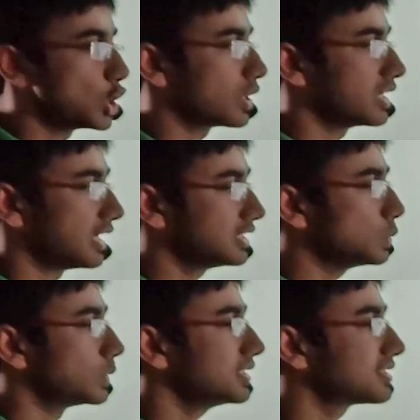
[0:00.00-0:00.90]
Or in
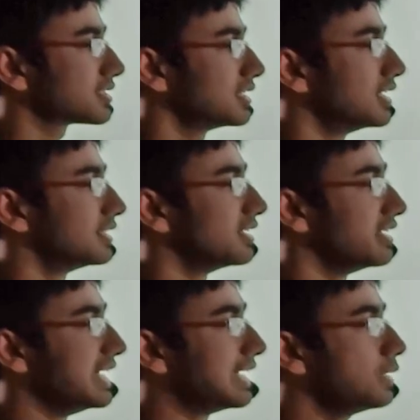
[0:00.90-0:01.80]
other words, the
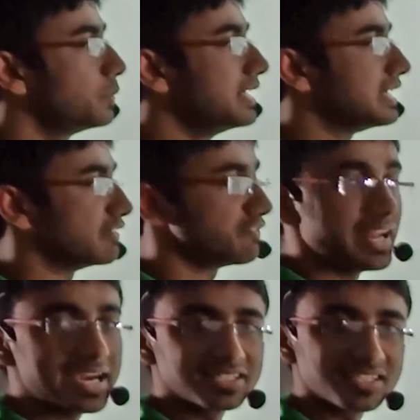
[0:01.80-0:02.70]
needle will
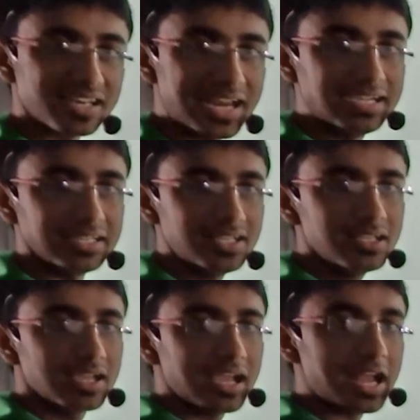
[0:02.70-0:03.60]
deflect
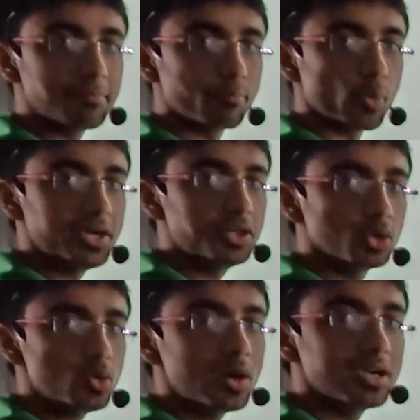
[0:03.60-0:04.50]
slightly and point
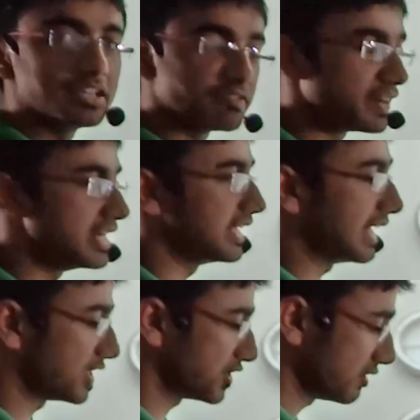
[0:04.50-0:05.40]
to a different
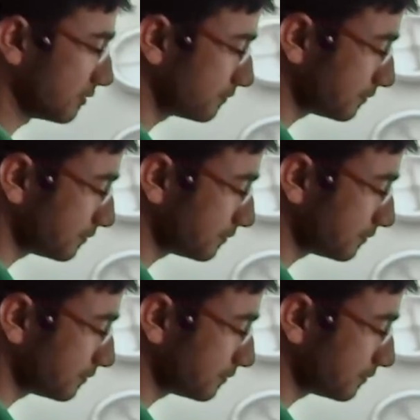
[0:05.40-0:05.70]
direction.